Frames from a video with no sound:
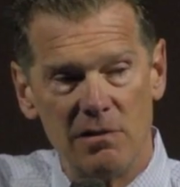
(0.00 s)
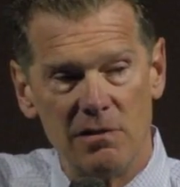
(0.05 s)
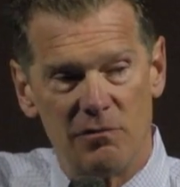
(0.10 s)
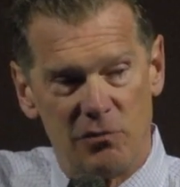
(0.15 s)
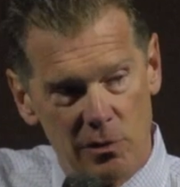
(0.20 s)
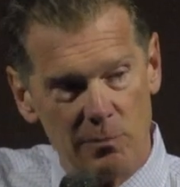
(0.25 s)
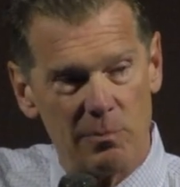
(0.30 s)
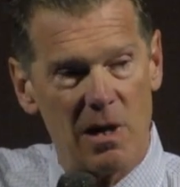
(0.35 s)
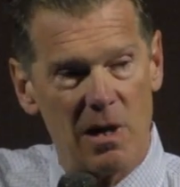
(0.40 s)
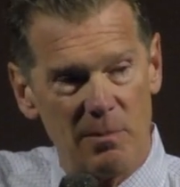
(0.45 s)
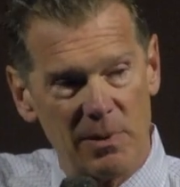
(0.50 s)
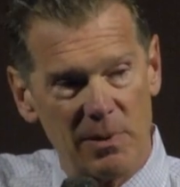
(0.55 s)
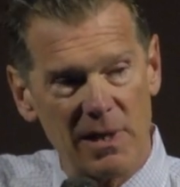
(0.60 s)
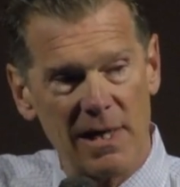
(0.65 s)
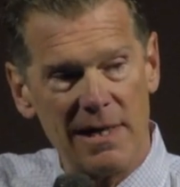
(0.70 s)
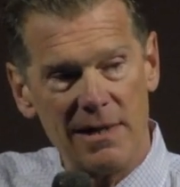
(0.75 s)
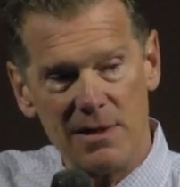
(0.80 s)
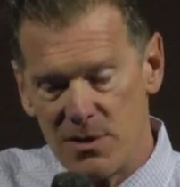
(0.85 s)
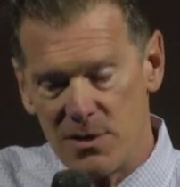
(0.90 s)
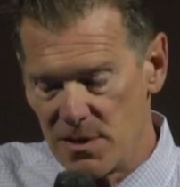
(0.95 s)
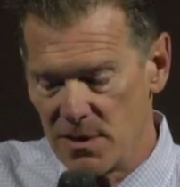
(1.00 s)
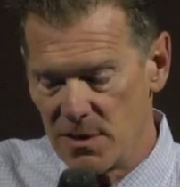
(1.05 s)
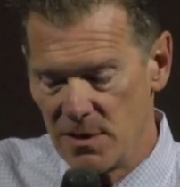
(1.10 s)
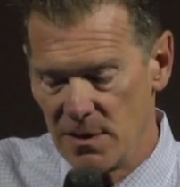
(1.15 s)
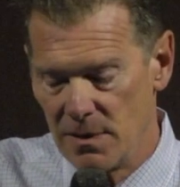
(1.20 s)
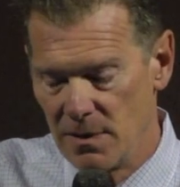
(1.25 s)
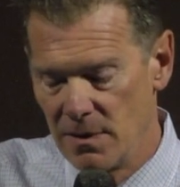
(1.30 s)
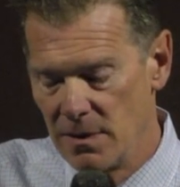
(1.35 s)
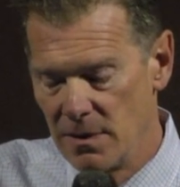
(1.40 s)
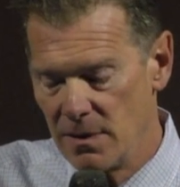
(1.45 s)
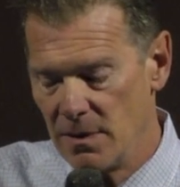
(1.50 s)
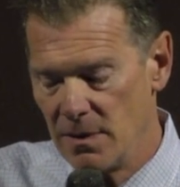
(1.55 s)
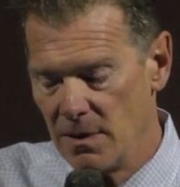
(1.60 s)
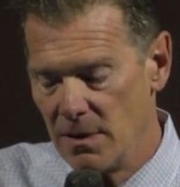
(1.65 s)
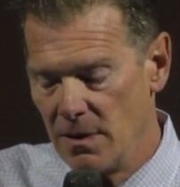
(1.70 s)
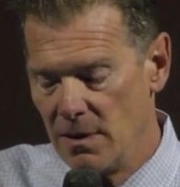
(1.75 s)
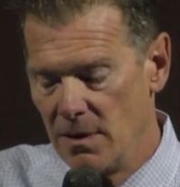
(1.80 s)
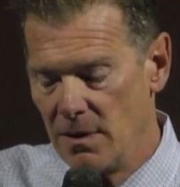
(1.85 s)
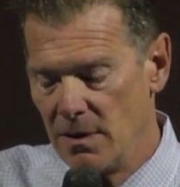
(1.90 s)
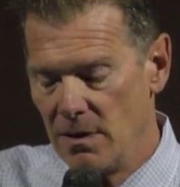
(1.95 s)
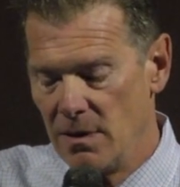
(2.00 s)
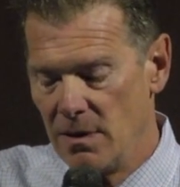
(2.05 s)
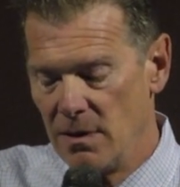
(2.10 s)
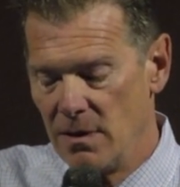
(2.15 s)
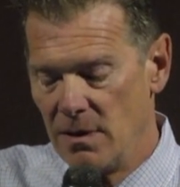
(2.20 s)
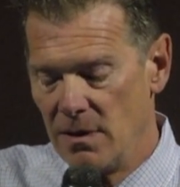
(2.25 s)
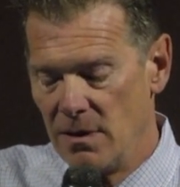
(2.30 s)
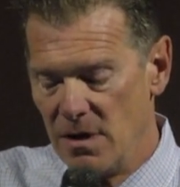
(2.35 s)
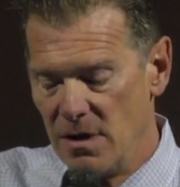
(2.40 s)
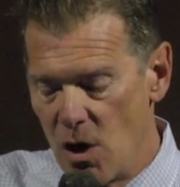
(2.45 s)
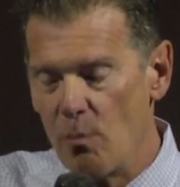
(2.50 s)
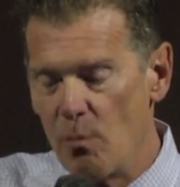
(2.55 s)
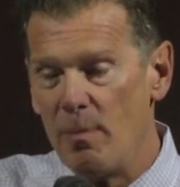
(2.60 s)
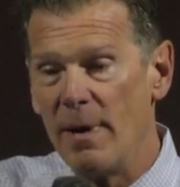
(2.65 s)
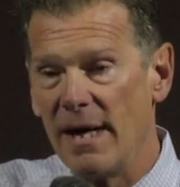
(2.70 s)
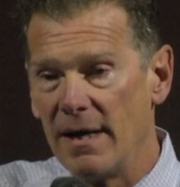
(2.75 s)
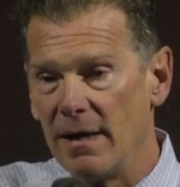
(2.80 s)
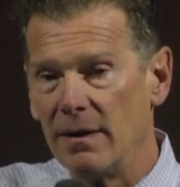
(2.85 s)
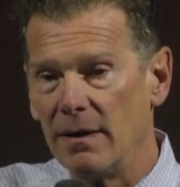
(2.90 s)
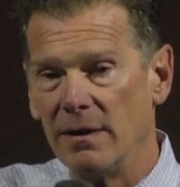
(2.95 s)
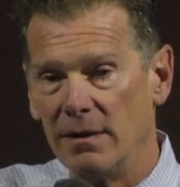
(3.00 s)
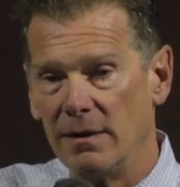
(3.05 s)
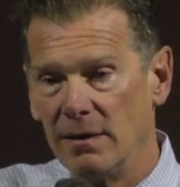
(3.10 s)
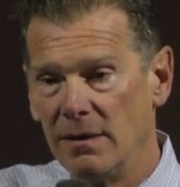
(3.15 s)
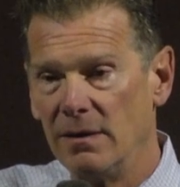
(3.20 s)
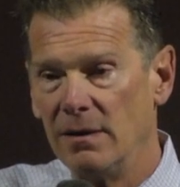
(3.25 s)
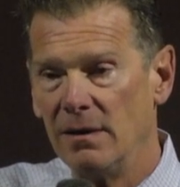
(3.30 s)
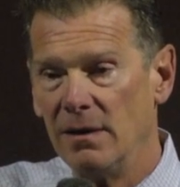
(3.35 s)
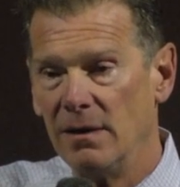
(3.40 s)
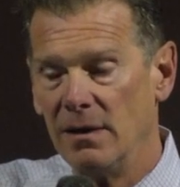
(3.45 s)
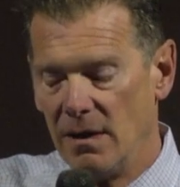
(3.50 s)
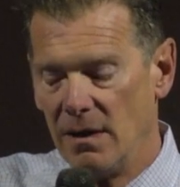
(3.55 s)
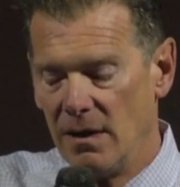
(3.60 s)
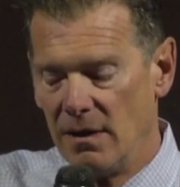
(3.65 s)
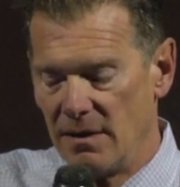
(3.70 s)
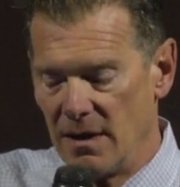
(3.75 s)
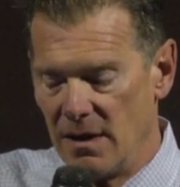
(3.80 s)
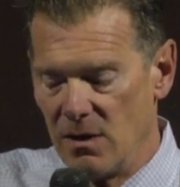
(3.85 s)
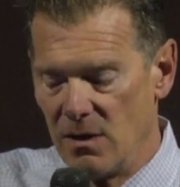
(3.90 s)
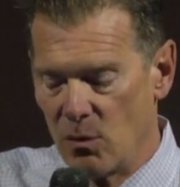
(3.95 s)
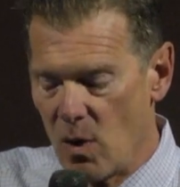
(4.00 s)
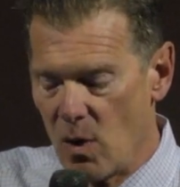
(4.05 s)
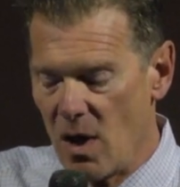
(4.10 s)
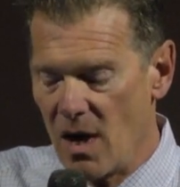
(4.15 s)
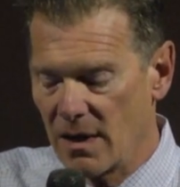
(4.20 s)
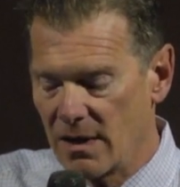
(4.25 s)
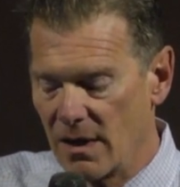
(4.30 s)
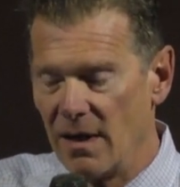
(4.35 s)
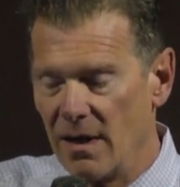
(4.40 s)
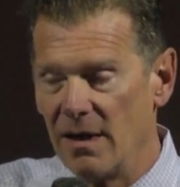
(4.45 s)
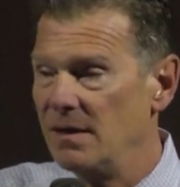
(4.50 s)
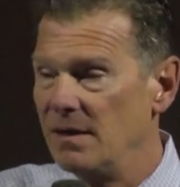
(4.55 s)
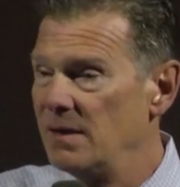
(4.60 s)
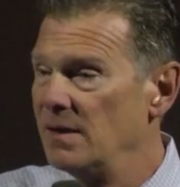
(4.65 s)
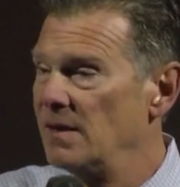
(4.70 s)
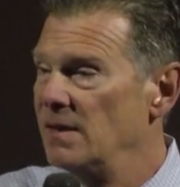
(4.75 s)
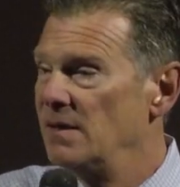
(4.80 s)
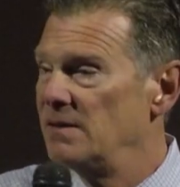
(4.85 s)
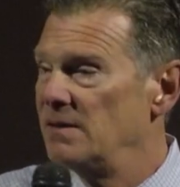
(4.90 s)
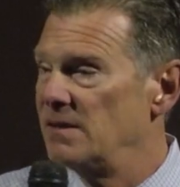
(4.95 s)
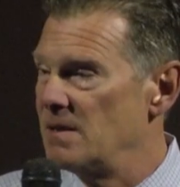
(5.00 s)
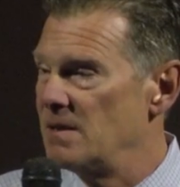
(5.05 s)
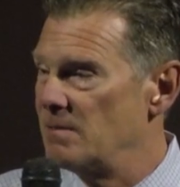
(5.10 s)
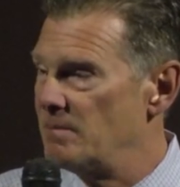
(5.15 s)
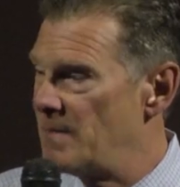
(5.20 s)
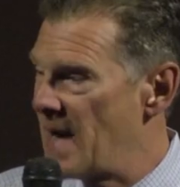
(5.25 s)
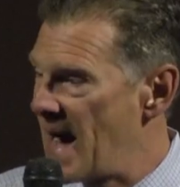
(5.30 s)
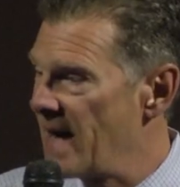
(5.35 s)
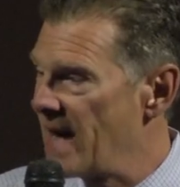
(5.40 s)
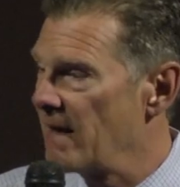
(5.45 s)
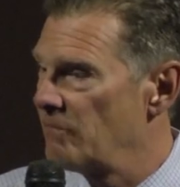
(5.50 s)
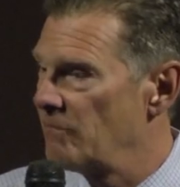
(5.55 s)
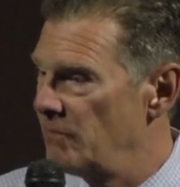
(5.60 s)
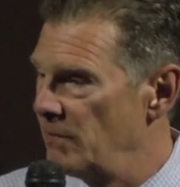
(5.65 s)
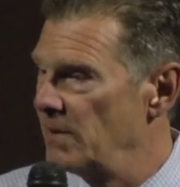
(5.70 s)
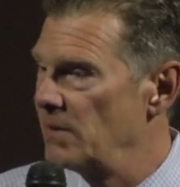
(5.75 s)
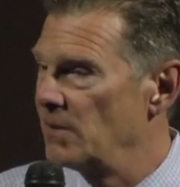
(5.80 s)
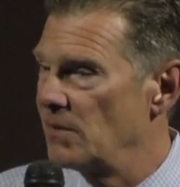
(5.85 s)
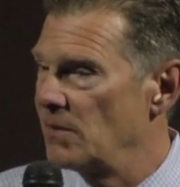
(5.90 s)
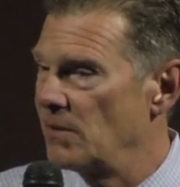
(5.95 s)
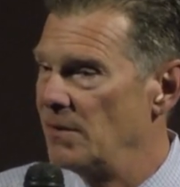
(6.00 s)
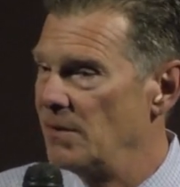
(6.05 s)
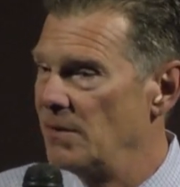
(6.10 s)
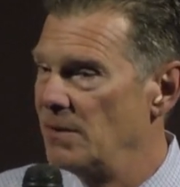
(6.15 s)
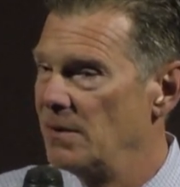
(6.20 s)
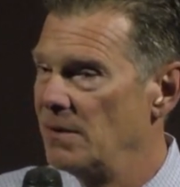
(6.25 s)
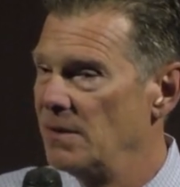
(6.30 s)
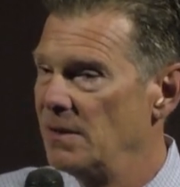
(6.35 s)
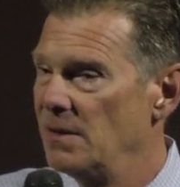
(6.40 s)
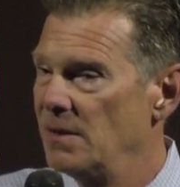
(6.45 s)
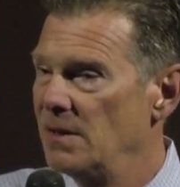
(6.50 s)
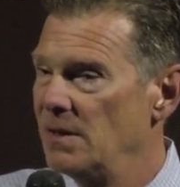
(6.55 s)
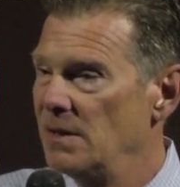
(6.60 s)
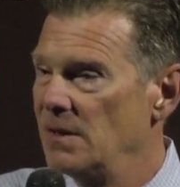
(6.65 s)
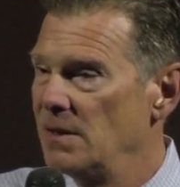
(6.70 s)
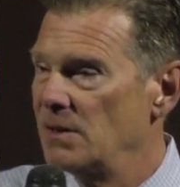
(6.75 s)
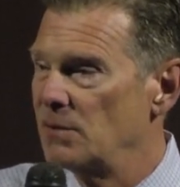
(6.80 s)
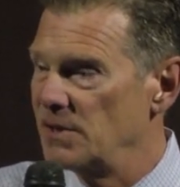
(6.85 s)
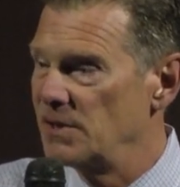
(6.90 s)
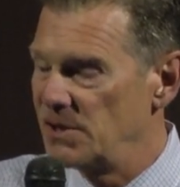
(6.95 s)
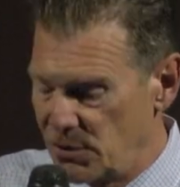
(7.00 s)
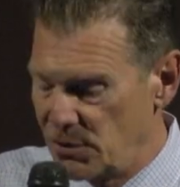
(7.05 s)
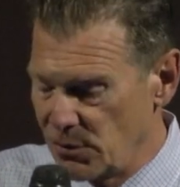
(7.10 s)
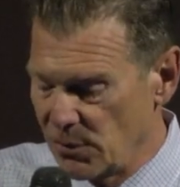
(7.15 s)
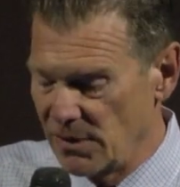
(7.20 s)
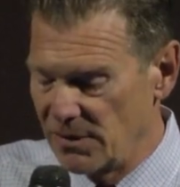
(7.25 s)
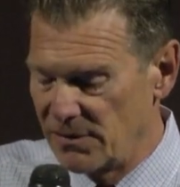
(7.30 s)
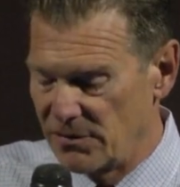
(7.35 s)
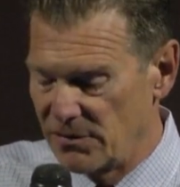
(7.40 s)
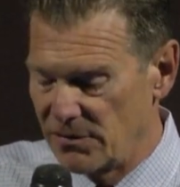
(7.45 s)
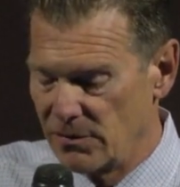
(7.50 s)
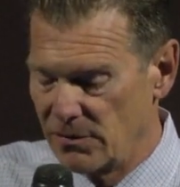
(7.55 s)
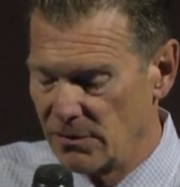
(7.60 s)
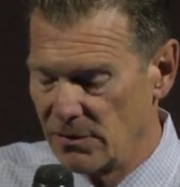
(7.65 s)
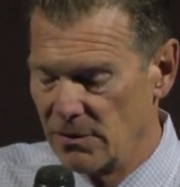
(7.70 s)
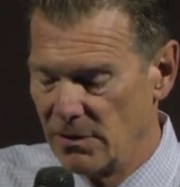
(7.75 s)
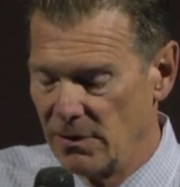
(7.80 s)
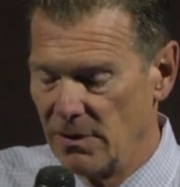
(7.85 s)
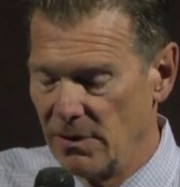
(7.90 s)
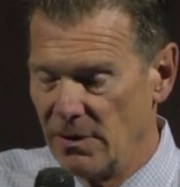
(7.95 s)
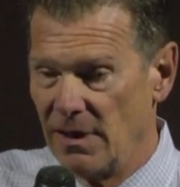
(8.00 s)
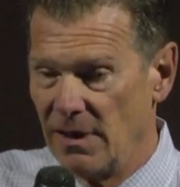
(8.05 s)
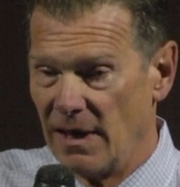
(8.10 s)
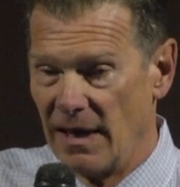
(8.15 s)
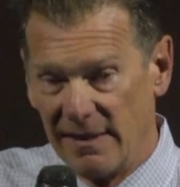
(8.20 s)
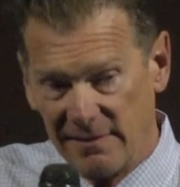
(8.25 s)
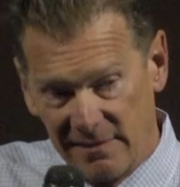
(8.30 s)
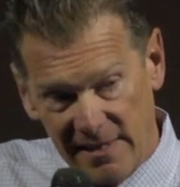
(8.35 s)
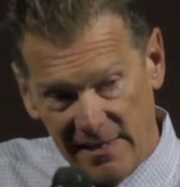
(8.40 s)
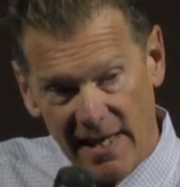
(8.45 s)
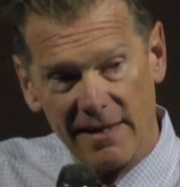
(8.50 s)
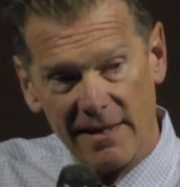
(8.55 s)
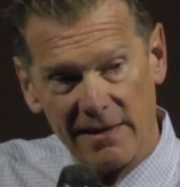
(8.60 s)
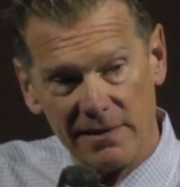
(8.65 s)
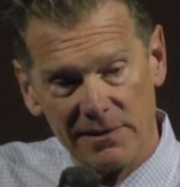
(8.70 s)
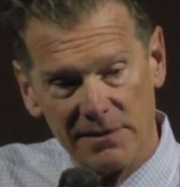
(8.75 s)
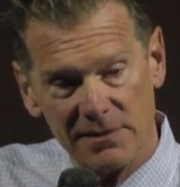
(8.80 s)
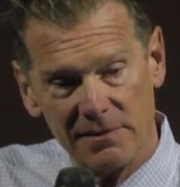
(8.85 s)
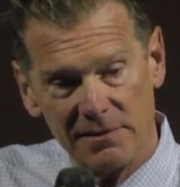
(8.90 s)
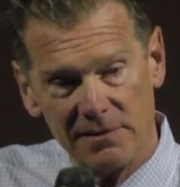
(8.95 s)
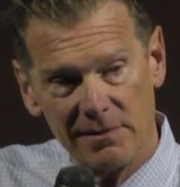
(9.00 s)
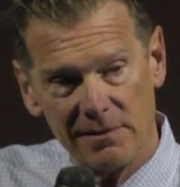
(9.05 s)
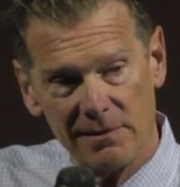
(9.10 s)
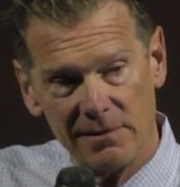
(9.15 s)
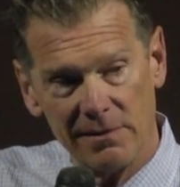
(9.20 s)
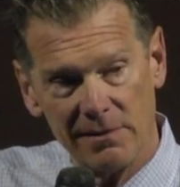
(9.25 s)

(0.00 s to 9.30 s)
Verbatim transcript: Football players know better than to walk on to the battlefield with shorts and sandals